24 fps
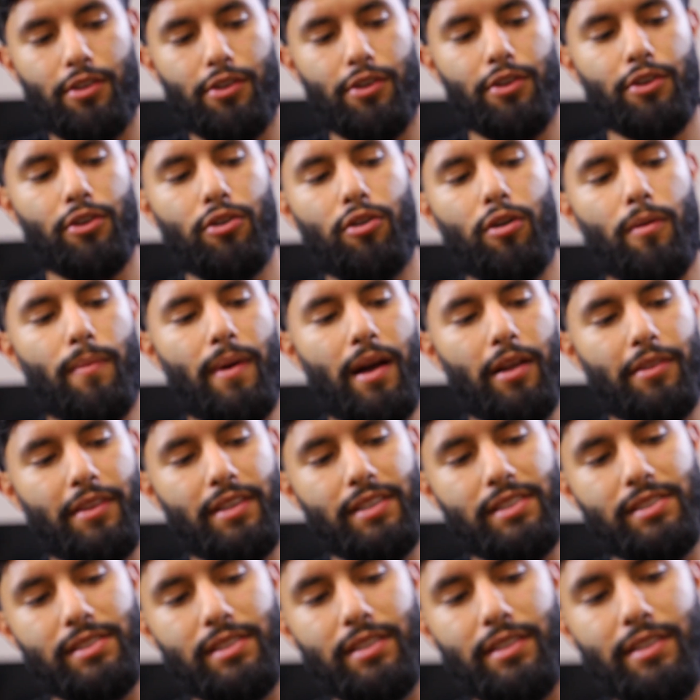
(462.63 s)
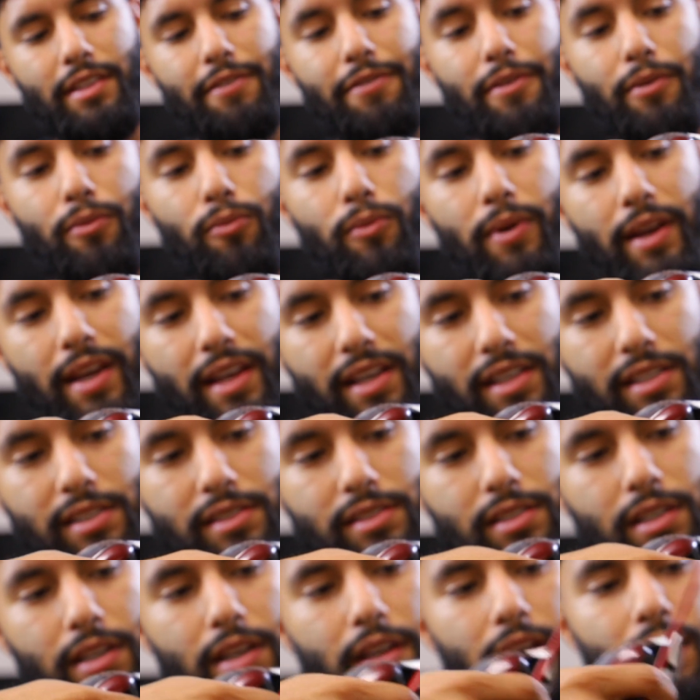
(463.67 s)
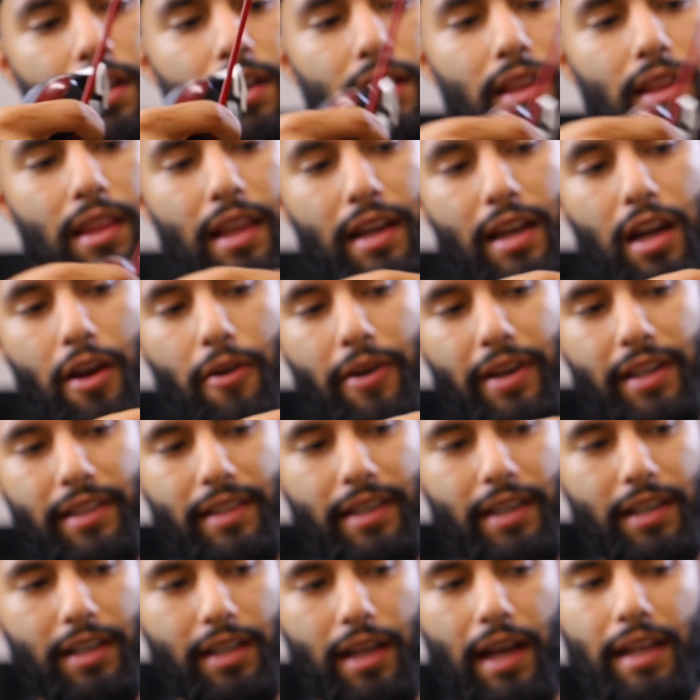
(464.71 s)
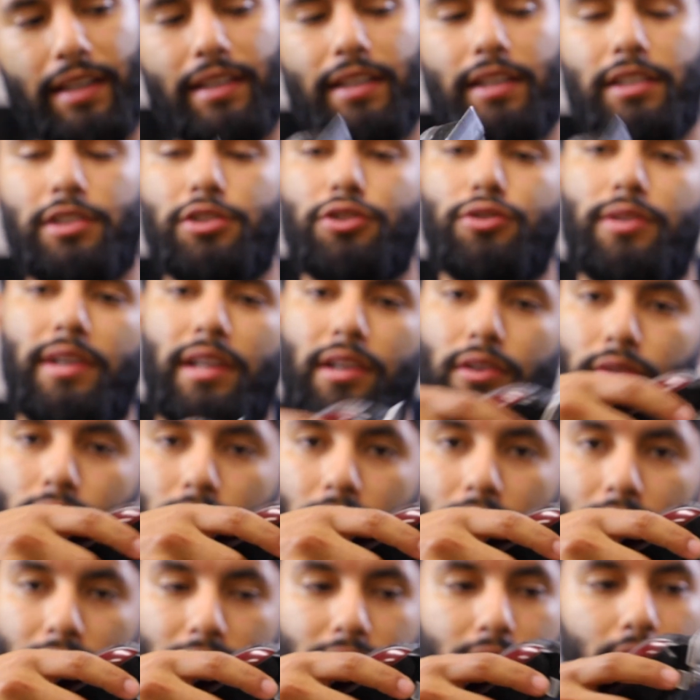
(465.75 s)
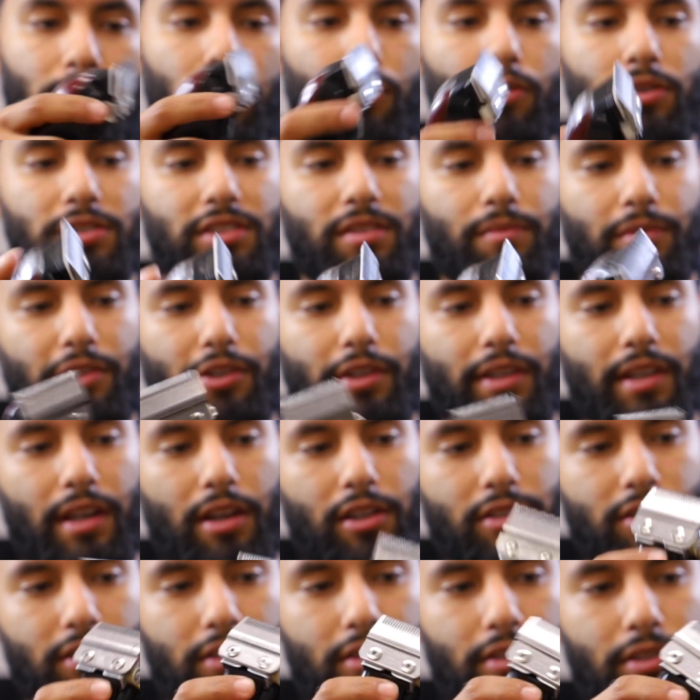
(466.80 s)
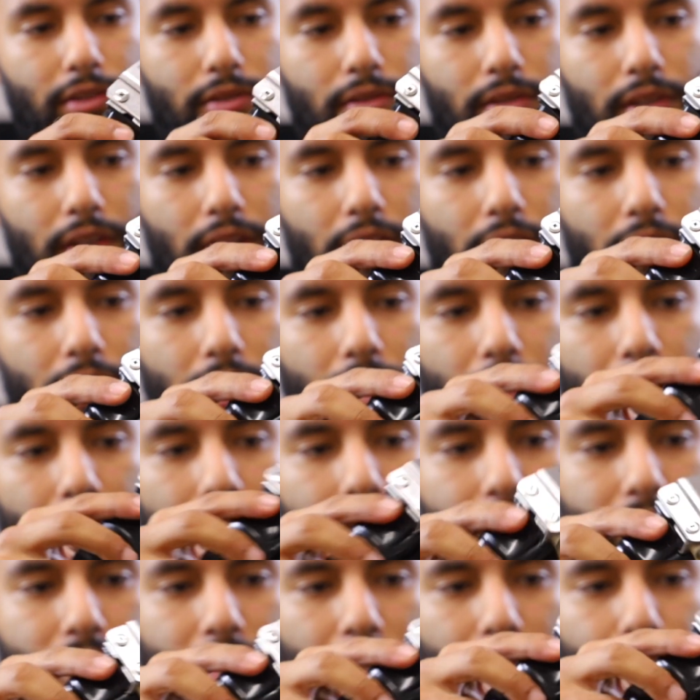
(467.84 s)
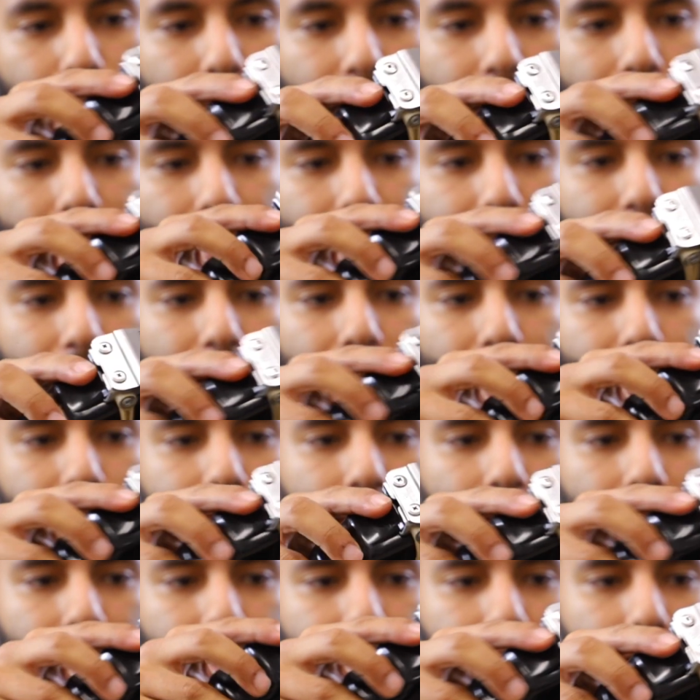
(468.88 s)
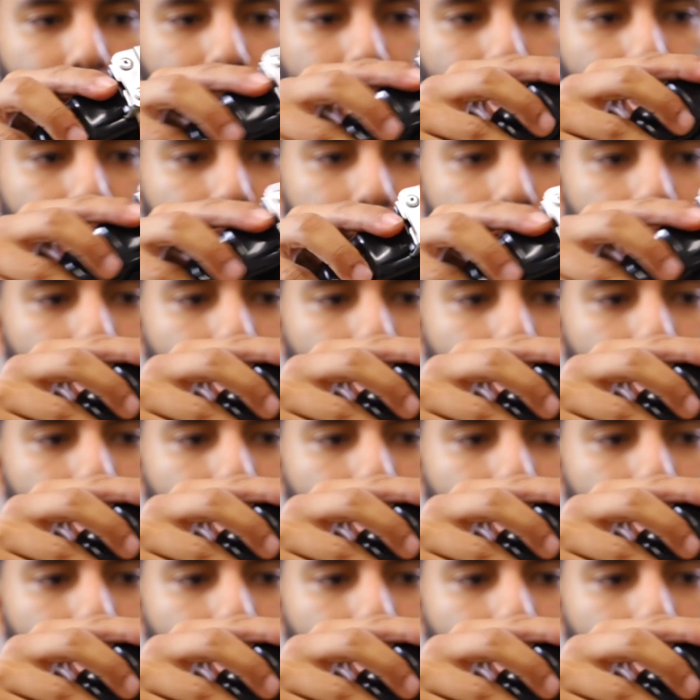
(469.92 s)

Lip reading: You can go about this different ways. Like I already did, I did it straight across, or something you can also do is come in and texturizing it.